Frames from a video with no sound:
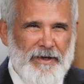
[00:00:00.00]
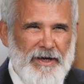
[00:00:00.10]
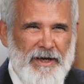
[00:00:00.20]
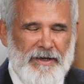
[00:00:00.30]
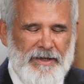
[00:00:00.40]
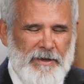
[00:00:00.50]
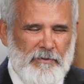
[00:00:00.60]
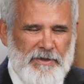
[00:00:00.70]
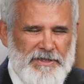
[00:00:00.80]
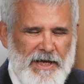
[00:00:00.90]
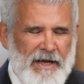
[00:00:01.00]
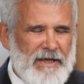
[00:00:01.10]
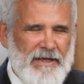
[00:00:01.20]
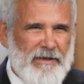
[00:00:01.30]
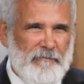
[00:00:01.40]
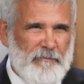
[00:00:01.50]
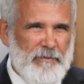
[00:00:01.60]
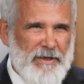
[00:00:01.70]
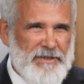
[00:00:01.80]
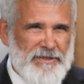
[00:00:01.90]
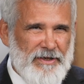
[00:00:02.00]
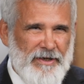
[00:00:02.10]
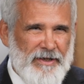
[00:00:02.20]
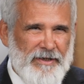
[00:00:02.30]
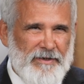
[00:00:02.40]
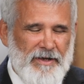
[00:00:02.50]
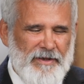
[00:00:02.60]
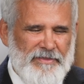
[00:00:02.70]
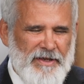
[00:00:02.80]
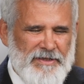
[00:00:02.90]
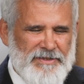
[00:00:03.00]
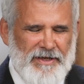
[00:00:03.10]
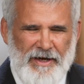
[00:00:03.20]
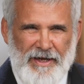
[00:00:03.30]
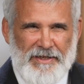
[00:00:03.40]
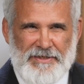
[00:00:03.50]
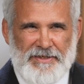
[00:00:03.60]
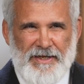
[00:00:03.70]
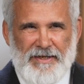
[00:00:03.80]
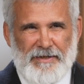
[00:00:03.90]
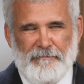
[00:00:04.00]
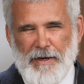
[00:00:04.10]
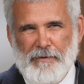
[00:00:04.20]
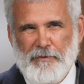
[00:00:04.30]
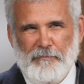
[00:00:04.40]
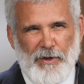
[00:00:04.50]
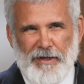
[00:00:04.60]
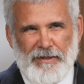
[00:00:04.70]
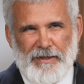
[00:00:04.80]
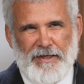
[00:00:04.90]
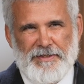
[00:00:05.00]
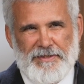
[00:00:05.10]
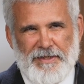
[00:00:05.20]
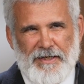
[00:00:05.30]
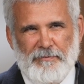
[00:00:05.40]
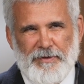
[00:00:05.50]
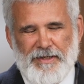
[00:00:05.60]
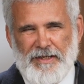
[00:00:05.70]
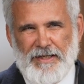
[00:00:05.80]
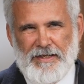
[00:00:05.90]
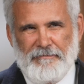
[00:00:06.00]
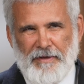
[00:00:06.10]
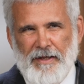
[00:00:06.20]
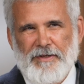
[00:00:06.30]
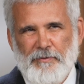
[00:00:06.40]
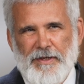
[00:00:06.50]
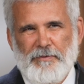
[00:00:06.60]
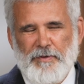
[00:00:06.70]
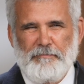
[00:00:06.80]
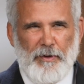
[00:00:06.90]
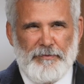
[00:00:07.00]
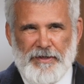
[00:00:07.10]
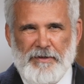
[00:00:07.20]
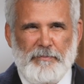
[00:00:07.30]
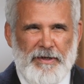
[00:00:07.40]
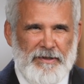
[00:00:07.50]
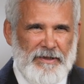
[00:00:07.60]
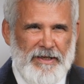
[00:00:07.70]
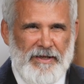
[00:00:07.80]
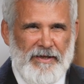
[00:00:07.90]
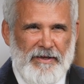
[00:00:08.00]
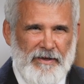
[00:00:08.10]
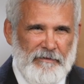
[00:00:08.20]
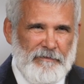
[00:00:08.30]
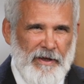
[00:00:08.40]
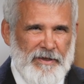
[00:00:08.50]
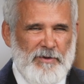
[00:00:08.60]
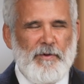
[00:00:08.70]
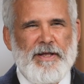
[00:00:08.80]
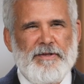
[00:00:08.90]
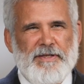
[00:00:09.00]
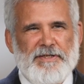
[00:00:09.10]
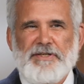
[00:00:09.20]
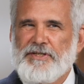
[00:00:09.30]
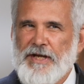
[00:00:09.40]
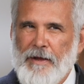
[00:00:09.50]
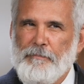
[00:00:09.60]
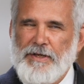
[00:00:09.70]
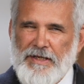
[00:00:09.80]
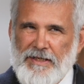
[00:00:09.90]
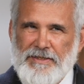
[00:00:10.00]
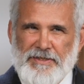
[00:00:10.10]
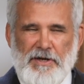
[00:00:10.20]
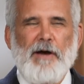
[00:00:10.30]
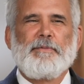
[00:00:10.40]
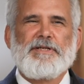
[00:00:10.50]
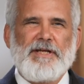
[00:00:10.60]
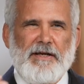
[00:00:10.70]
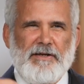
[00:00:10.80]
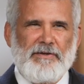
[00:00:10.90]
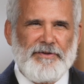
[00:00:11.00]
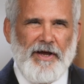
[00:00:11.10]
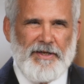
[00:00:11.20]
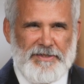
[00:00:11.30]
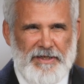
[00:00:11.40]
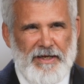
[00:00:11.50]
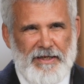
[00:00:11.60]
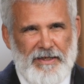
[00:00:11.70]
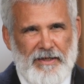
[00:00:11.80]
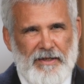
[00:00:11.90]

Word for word: And they were attacking based on things that I had said and Byron Bridle had said when he'd evaluated. We both independently evaluated this Japanese common technical dossier.